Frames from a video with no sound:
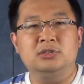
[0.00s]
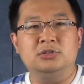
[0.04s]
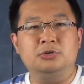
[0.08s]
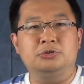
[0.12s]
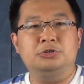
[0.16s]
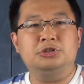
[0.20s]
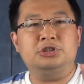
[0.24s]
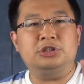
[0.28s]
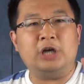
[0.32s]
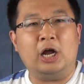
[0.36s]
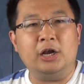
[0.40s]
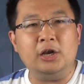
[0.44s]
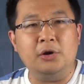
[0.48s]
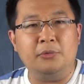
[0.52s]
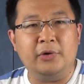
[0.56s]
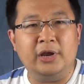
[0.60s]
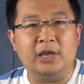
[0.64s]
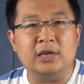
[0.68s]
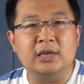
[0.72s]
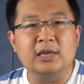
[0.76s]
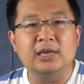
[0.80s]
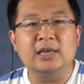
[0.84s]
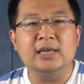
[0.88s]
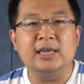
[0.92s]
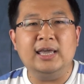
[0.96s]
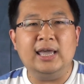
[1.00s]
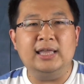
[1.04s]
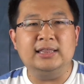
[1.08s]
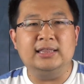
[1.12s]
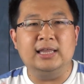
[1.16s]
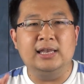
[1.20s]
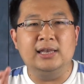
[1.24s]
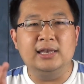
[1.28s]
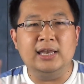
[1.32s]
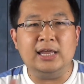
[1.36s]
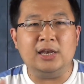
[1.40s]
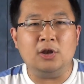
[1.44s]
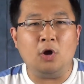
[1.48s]
So shuddering in
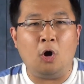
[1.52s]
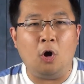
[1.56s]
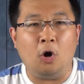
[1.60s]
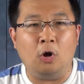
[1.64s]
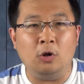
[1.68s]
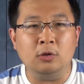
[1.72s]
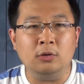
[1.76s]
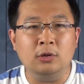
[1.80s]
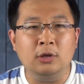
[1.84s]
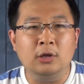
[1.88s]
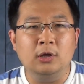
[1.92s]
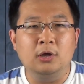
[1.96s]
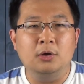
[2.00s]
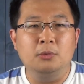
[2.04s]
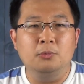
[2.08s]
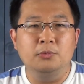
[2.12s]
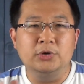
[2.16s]
the lit hall,